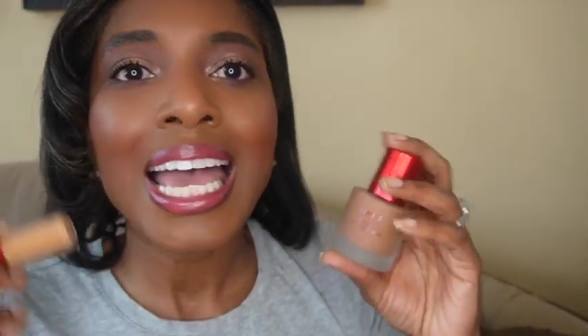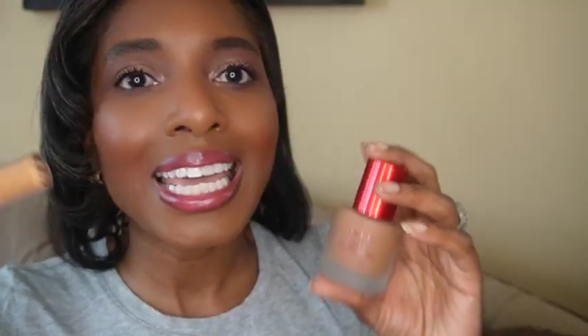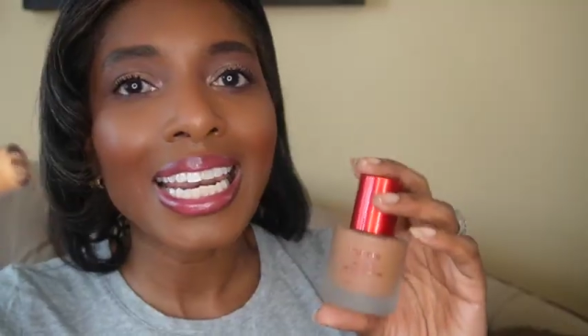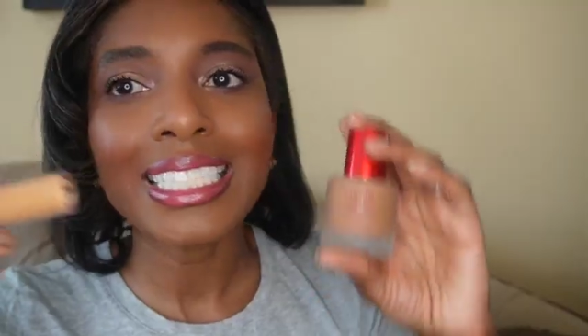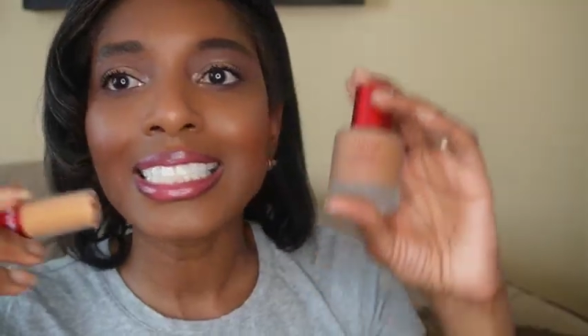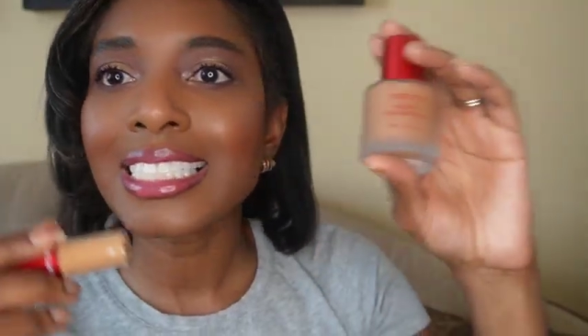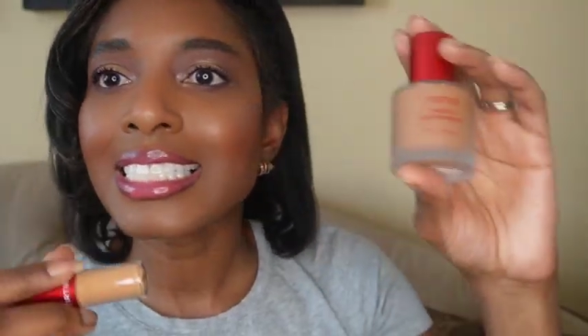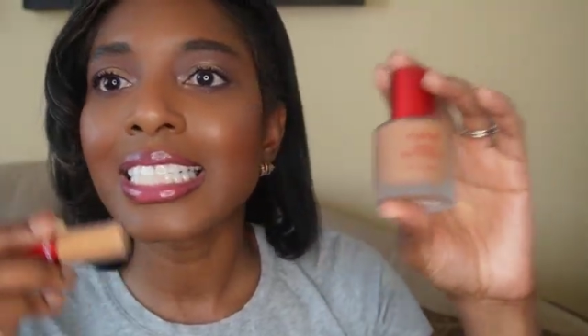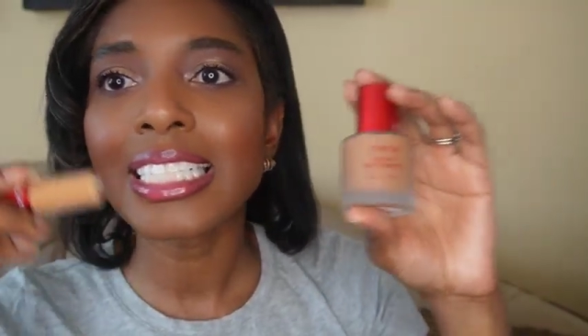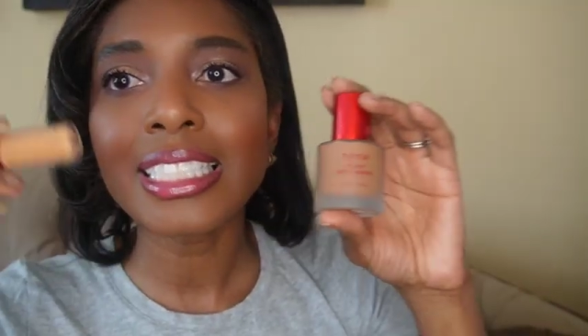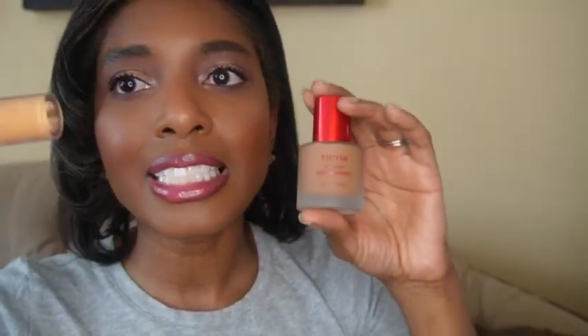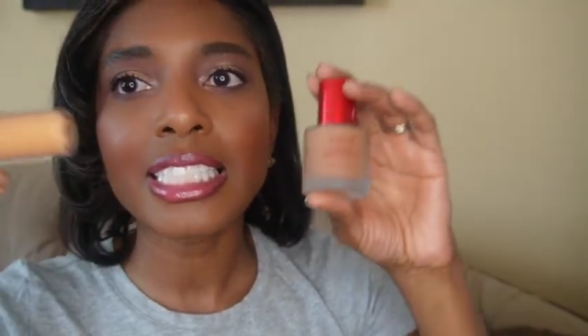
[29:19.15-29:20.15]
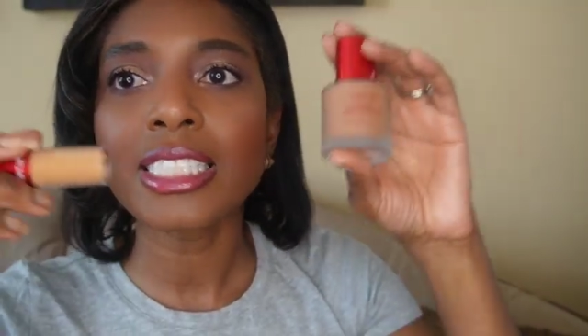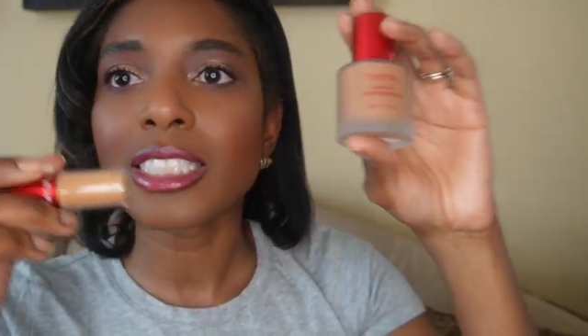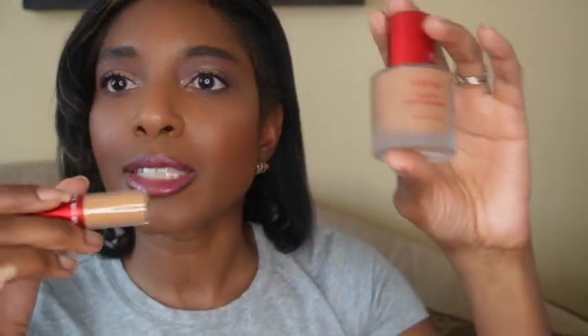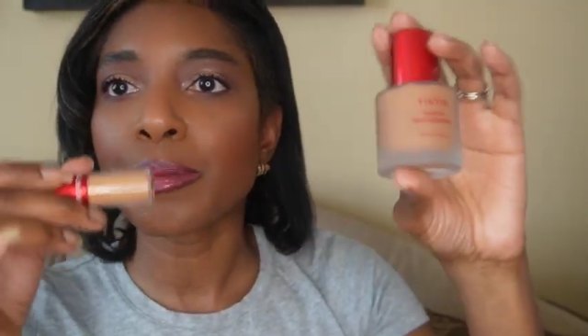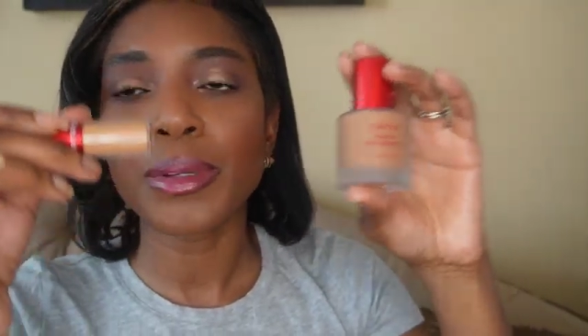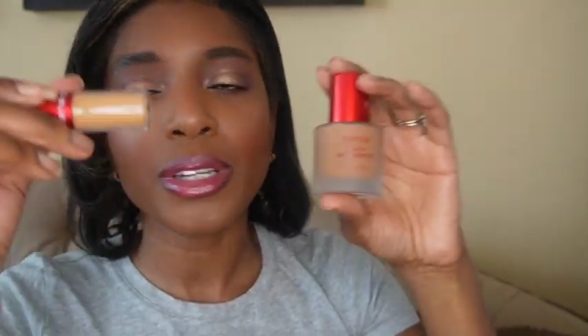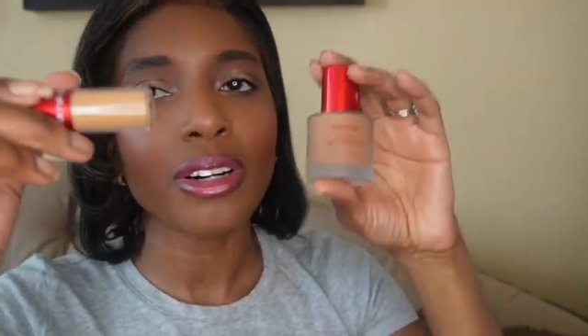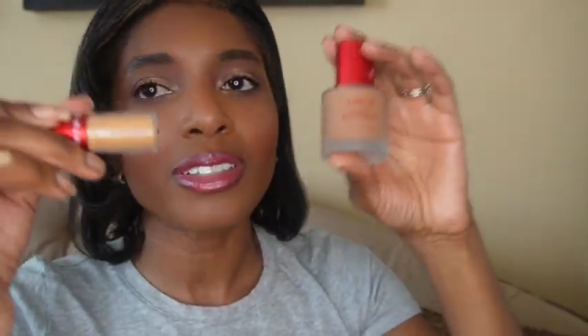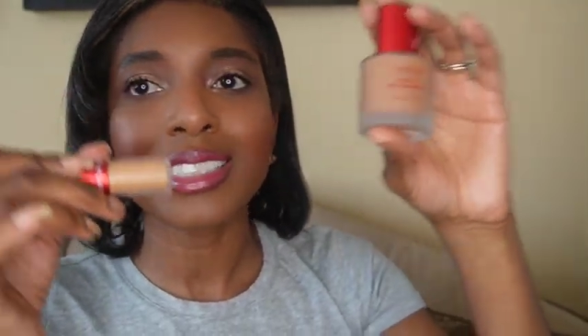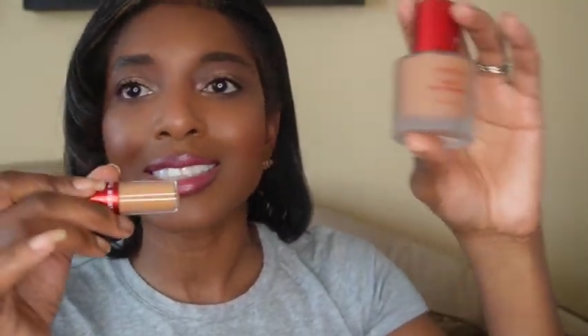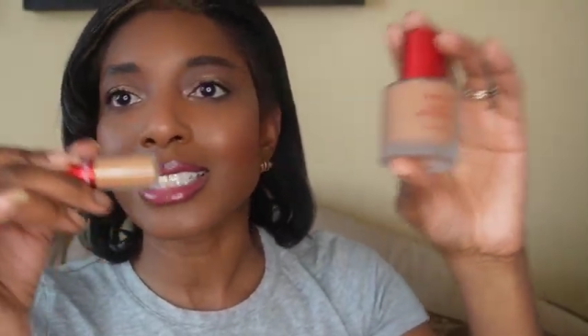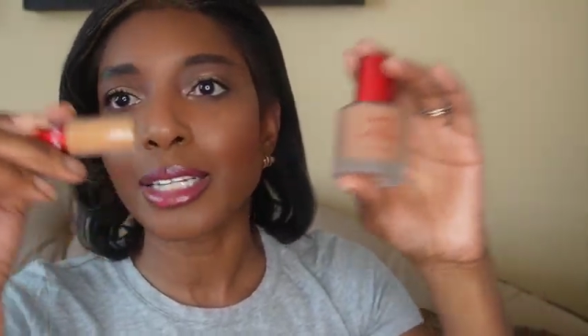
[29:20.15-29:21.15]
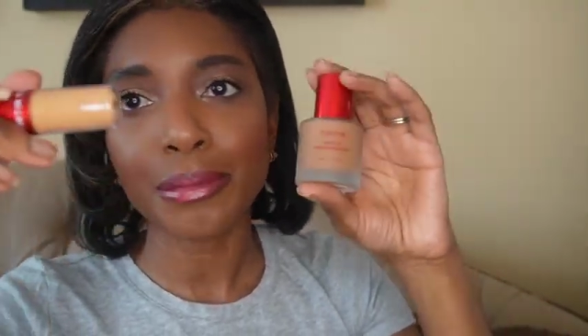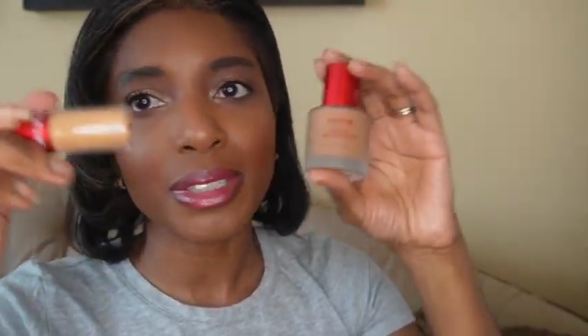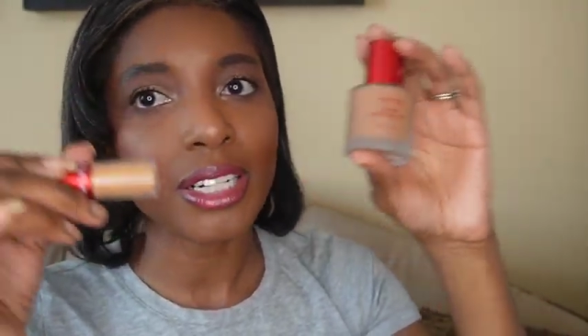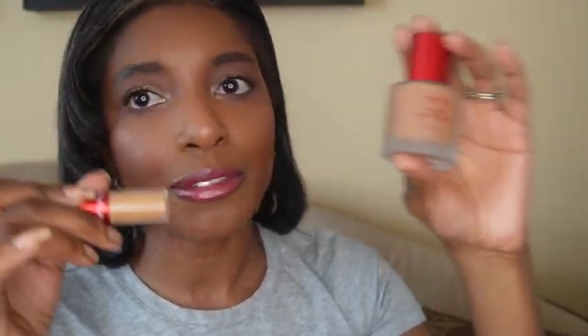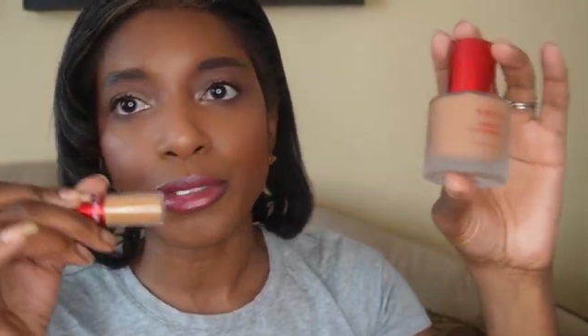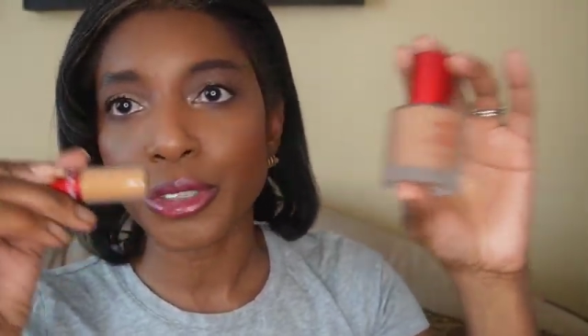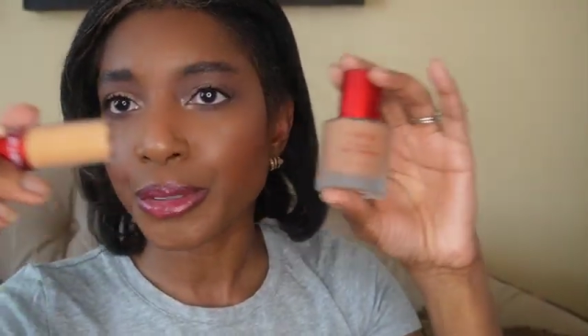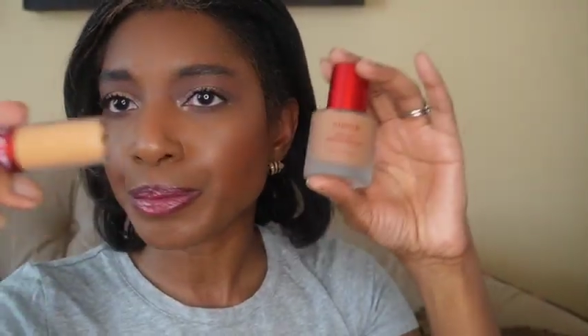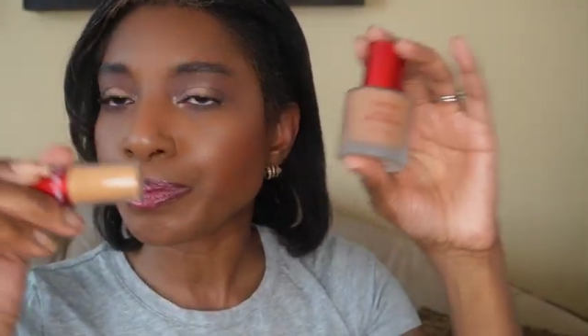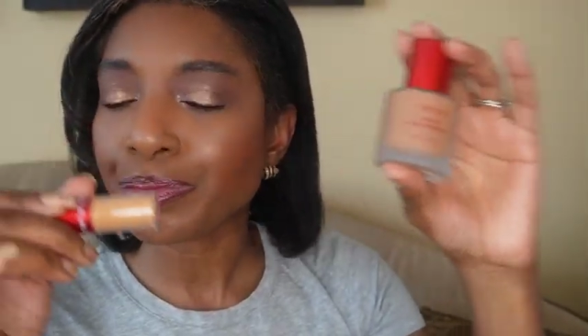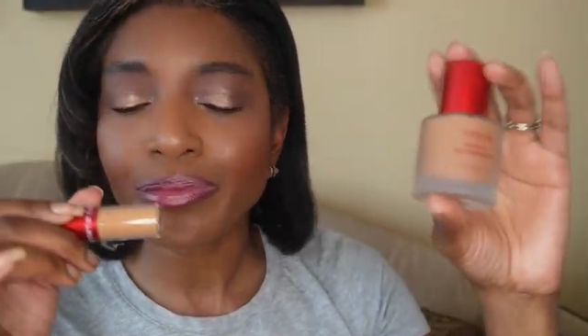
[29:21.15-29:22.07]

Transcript: And I just need these to be on the same level.